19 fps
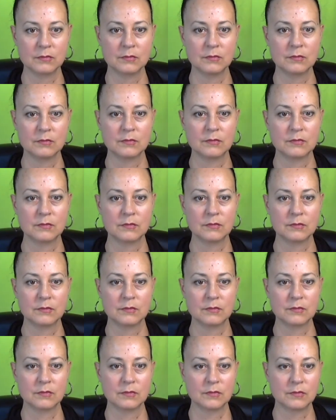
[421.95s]

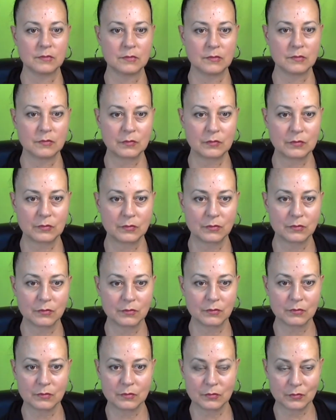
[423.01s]

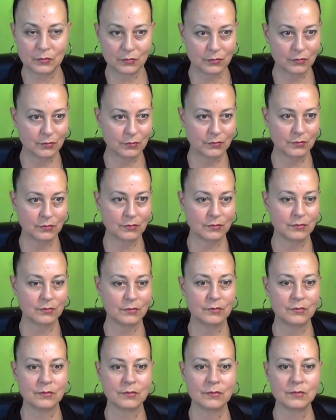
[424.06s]

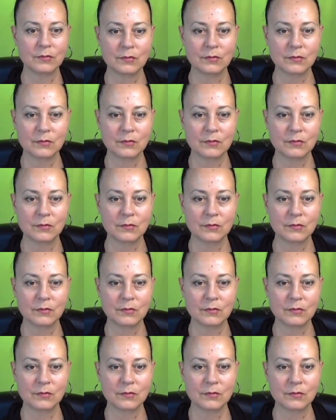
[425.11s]
(not speaking)